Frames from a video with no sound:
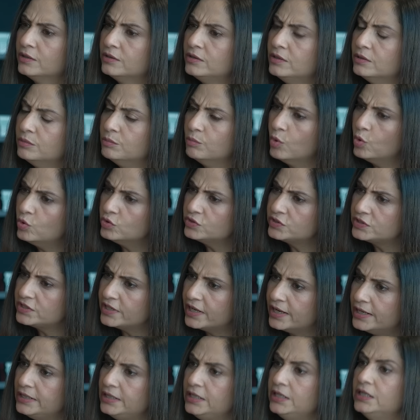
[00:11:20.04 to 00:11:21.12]
the most
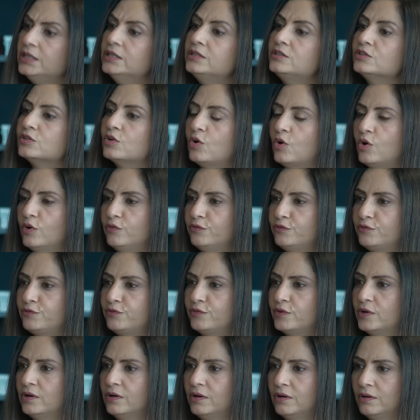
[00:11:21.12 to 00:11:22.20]
elite of
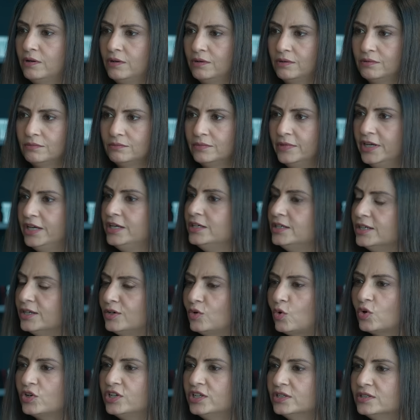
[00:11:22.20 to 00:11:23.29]
um,
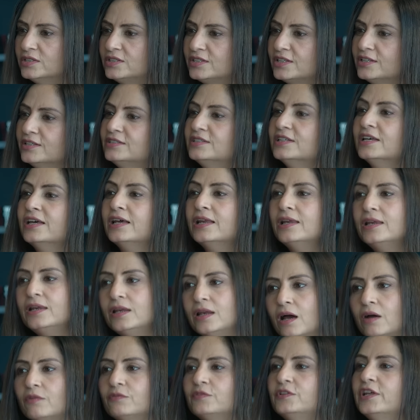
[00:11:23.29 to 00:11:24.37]
Indian audiences
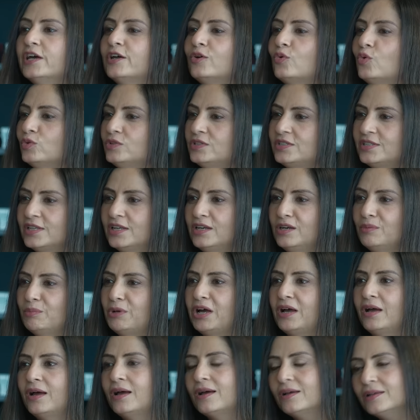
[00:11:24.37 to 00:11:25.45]
love their own
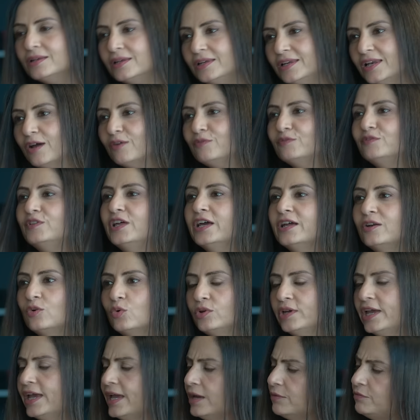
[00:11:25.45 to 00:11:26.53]
cinema, love their
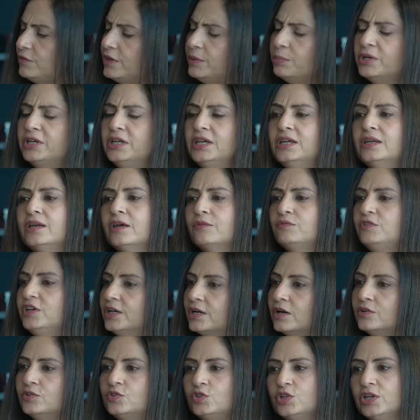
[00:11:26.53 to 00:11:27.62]
own, everybody in every
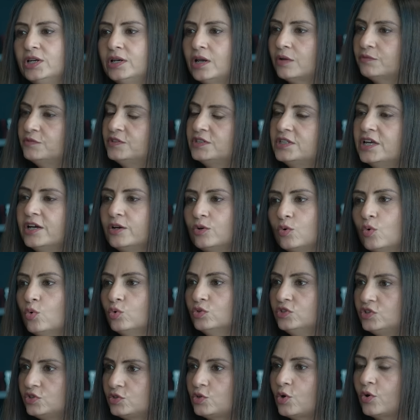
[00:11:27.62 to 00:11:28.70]
country loves their
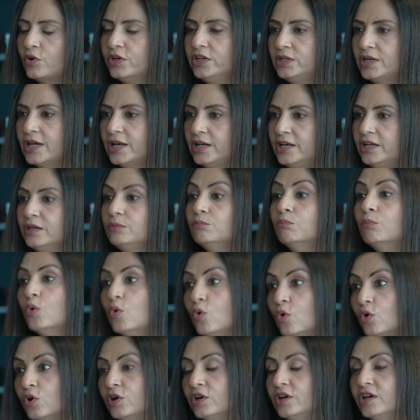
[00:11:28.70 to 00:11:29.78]
own storytelling
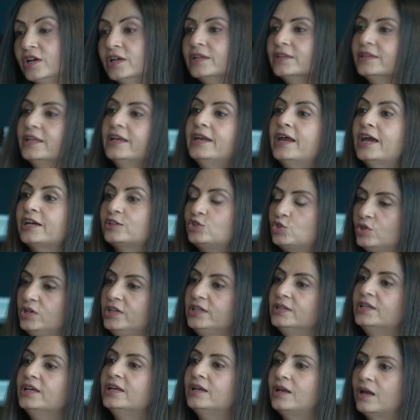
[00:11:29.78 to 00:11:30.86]
more than
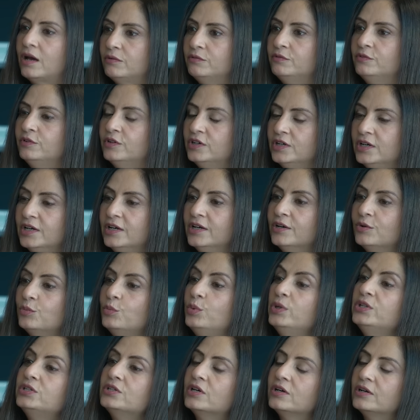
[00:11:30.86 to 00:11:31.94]
actually they love
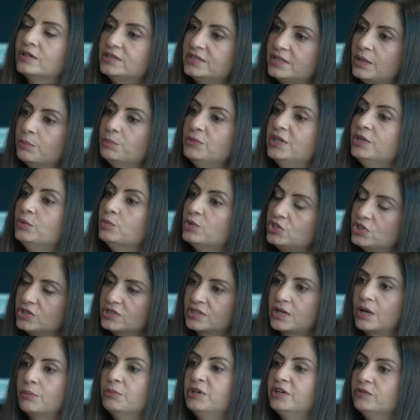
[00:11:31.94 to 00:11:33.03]
which uh, something which is
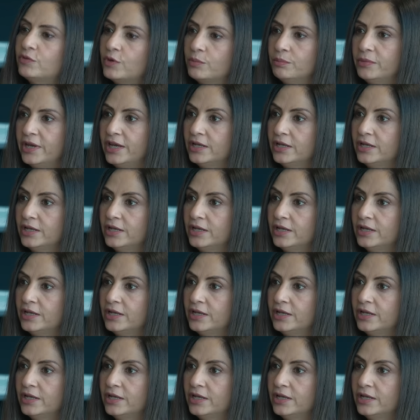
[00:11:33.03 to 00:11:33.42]
coming from